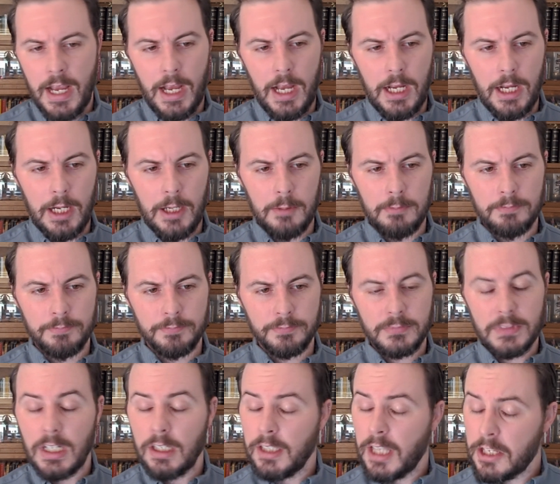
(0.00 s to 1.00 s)

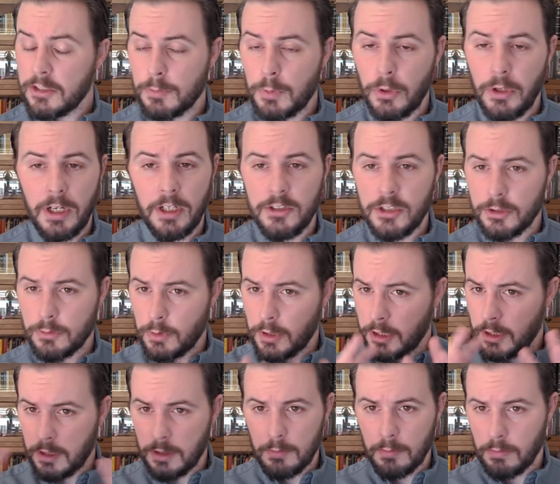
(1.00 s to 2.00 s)
Last point, I just want
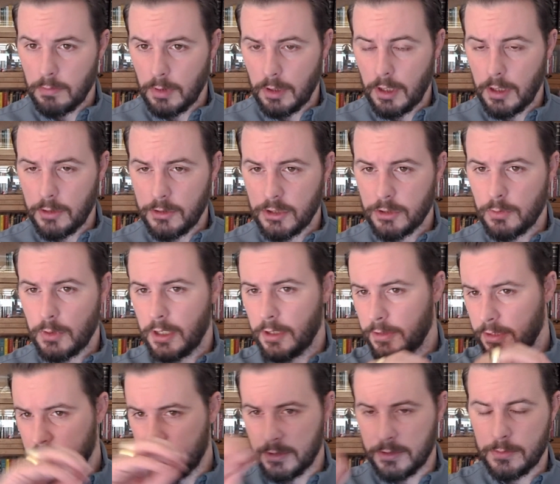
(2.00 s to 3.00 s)
to,
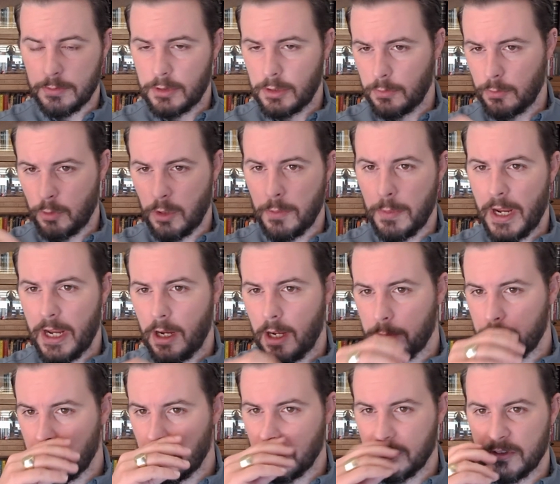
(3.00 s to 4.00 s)
this is one of my
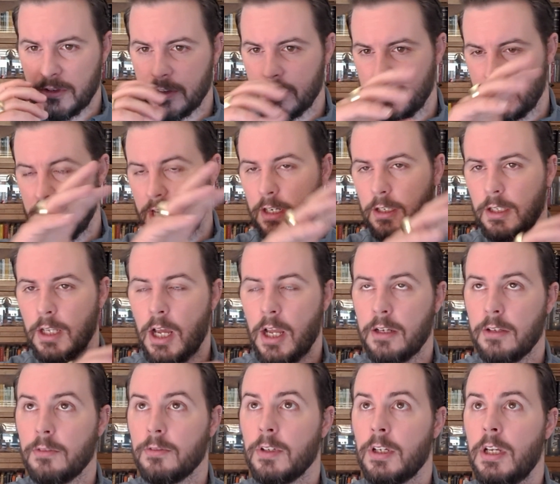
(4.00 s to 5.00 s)
hobby horses, is that a lot
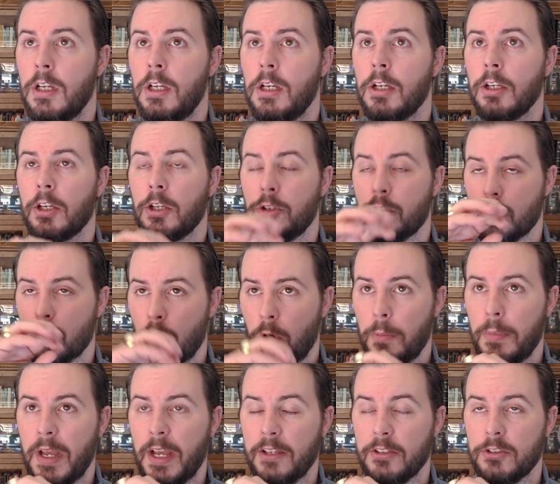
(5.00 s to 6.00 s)
of control
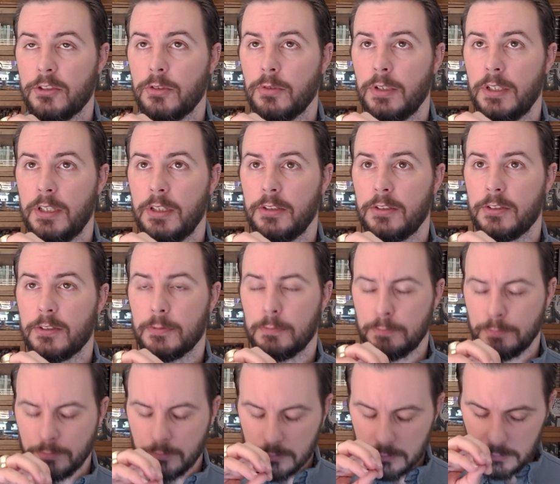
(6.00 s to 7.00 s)
mastery's
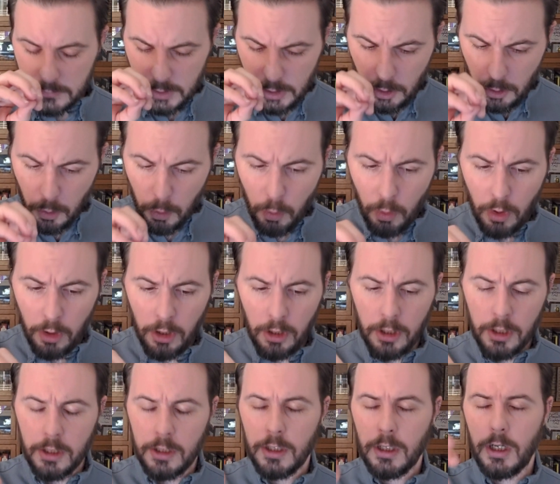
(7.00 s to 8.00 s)

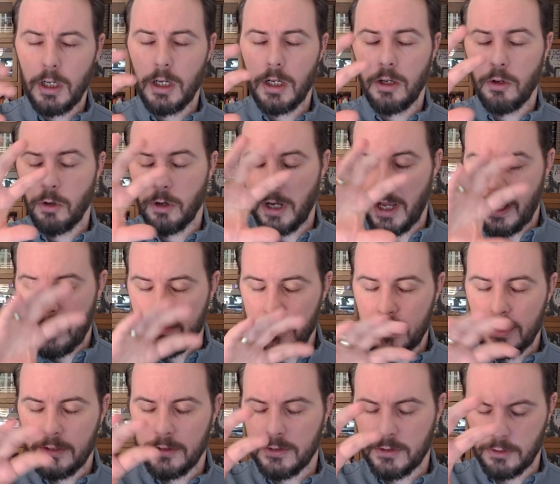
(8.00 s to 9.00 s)
work or
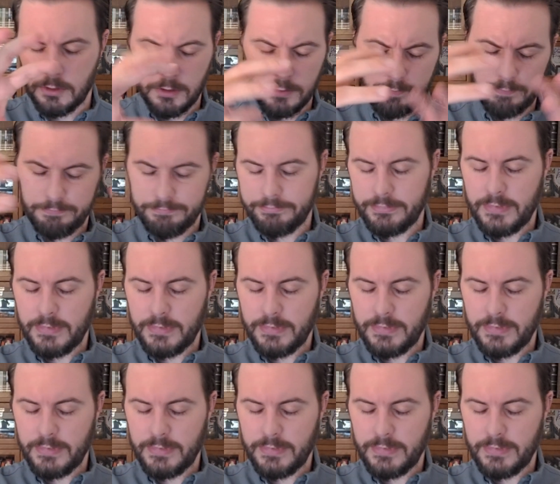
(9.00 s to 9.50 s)
evidence or